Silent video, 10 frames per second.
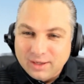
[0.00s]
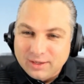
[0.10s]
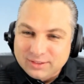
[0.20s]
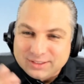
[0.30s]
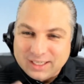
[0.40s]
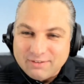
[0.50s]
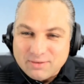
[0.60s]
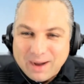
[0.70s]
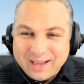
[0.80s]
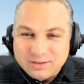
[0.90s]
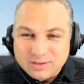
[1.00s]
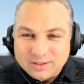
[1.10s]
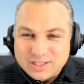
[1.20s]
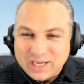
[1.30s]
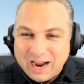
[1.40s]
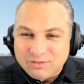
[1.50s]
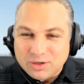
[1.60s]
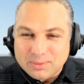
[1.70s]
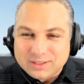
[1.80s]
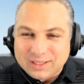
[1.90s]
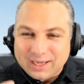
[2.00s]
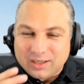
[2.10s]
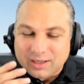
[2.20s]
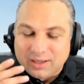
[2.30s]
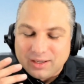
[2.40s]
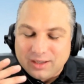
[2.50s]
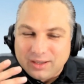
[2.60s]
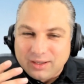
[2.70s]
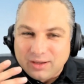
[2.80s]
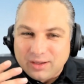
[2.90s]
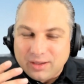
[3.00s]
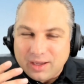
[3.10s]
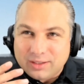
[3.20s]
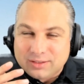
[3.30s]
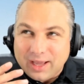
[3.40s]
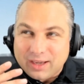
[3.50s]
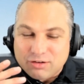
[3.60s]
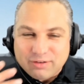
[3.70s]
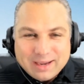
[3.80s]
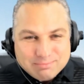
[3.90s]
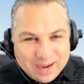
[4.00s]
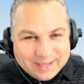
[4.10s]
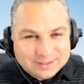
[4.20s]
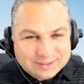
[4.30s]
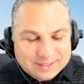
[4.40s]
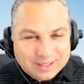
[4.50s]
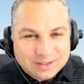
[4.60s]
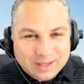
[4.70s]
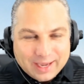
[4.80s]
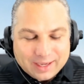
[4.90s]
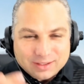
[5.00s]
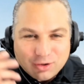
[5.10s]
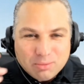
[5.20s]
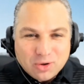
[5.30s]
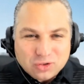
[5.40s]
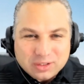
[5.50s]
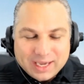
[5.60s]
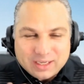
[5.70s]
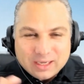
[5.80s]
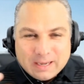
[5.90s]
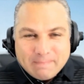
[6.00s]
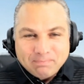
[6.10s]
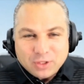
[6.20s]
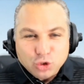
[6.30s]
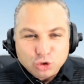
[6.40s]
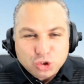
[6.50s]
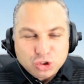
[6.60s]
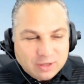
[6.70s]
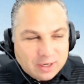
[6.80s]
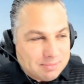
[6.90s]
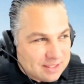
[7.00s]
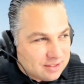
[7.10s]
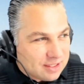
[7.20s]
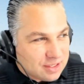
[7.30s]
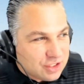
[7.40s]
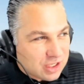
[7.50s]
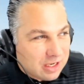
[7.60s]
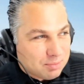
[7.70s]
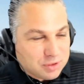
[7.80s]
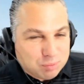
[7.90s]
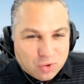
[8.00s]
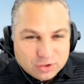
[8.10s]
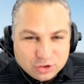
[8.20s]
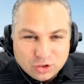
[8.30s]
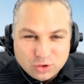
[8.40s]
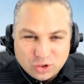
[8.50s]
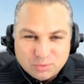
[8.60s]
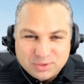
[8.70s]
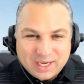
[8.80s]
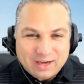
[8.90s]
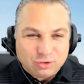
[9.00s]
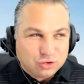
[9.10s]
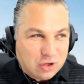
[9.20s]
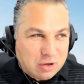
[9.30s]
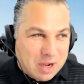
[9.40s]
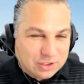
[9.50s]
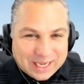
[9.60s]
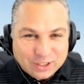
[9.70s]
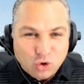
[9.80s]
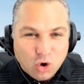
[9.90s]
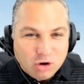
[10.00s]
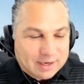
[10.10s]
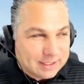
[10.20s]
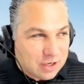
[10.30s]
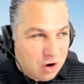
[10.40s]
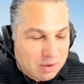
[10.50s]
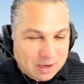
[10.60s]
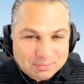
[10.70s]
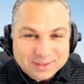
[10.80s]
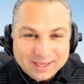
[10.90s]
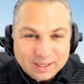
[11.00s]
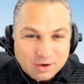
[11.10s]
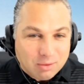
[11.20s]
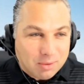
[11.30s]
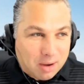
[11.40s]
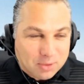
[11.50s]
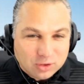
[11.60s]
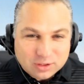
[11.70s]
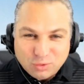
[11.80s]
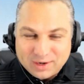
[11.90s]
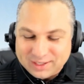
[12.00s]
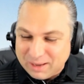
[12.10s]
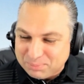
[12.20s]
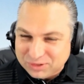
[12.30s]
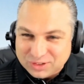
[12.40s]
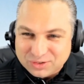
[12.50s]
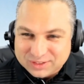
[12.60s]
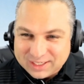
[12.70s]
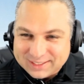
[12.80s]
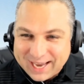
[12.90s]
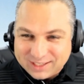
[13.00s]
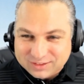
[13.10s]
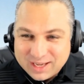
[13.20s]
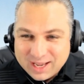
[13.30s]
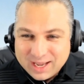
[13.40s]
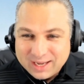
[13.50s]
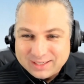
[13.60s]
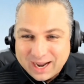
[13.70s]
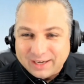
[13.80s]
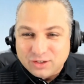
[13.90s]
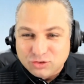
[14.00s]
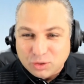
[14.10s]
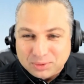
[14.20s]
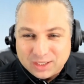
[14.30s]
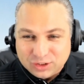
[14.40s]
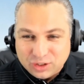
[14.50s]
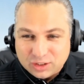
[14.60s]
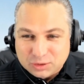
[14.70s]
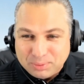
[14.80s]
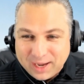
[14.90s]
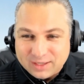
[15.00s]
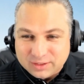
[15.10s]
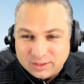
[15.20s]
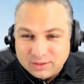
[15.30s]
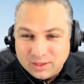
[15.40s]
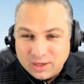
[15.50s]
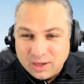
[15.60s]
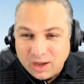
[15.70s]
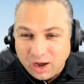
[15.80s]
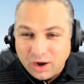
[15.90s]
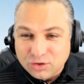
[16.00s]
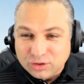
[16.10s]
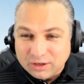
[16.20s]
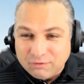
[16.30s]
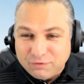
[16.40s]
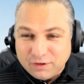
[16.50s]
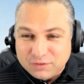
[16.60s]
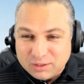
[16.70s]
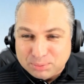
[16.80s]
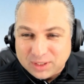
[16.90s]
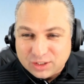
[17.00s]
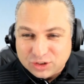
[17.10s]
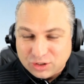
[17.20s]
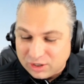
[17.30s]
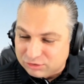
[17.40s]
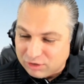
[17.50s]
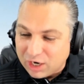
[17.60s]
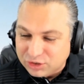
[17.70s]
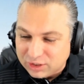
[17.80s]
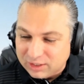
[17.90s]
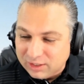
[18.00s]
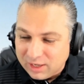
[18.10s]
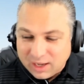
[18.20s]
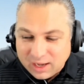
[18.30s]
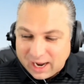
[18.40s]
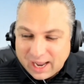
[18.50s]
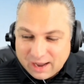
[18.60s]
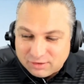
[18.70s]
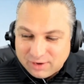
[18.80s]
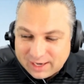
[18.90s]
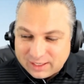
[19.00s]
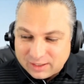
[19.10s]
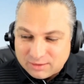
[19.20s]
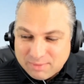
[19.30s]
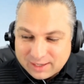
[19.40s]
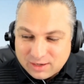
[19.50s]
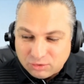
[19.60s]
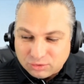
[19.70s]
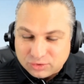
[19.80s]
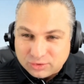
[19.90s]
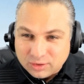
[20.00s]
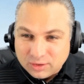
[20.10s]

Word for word: Stephen Michael in the chat room, it's like it's like great minds think alike. It's almost like you're streamed into the JAKIB Sports YouTube channel so much that you already know what I'm thinking. I'm, I'm only 20 episodes in. Yes, 900 plus yards passing, 150 plus yards rushing. I have it right here in my notes.